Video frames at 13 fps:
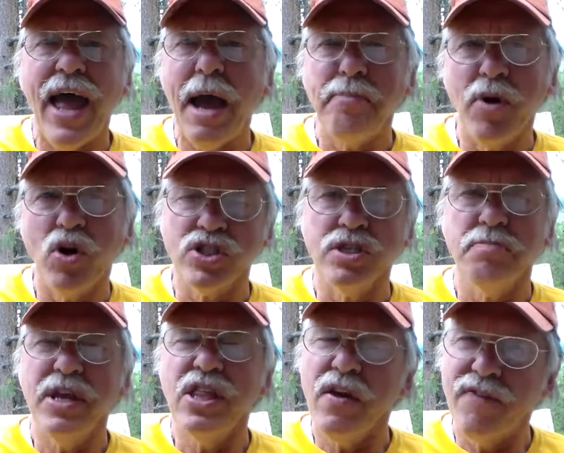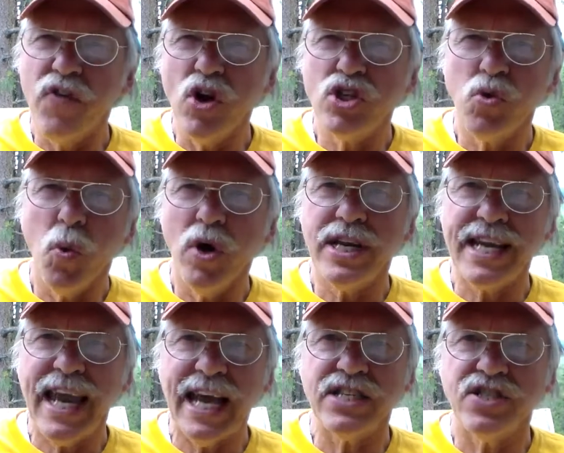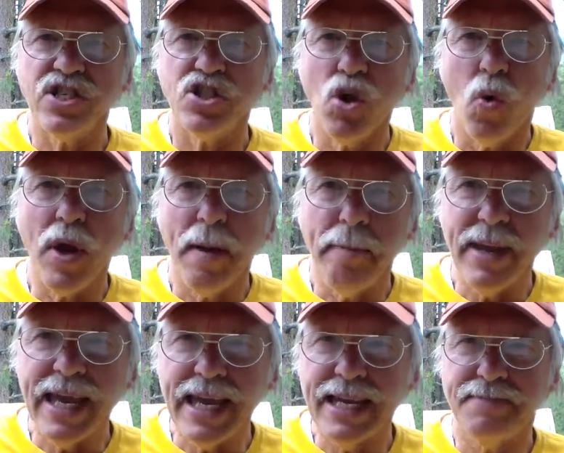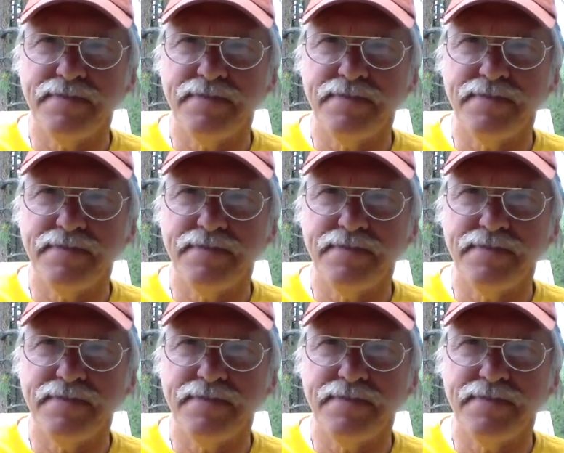that person be the first one to cast the stone at me.